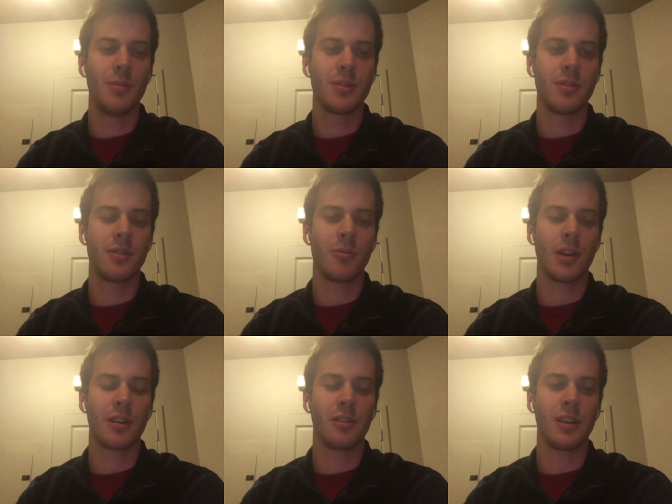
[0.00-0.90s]
So the
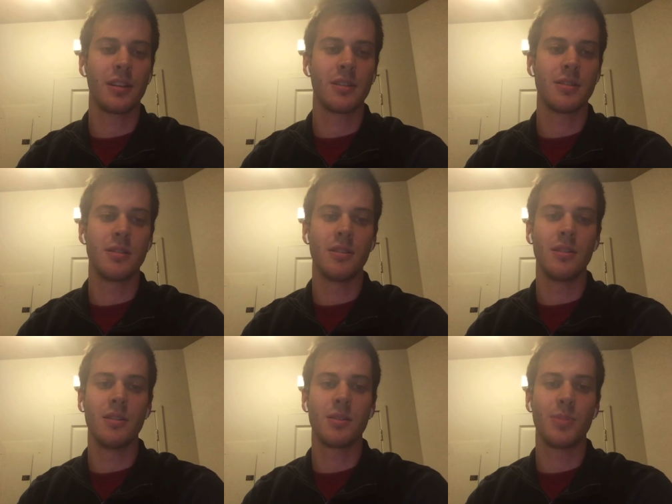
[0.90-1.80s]
theoretical length is
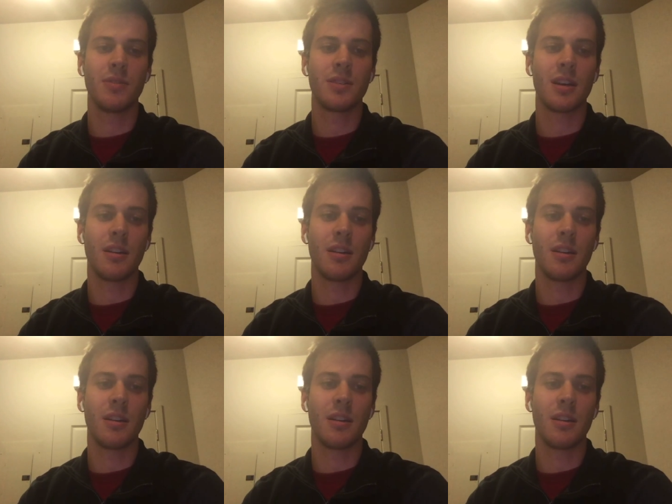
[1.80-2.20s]
the speed of sound